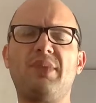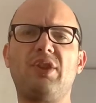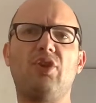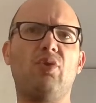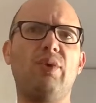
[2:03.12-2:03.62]

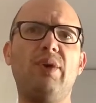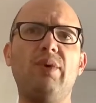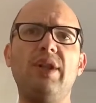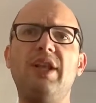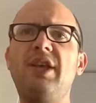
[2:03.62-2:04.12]
the way
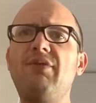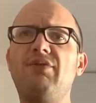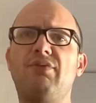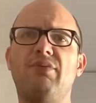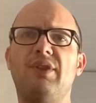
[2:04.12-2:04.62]
we live.
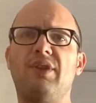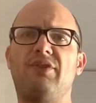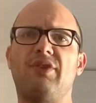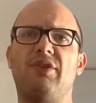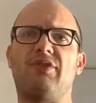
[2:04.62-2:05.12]

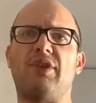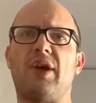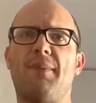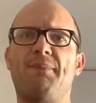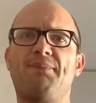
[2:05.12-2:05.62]
This is
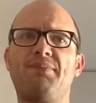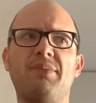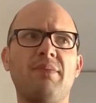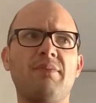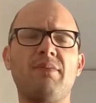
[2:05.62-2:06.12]

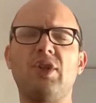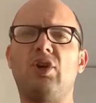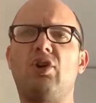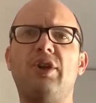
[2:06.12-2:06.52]
our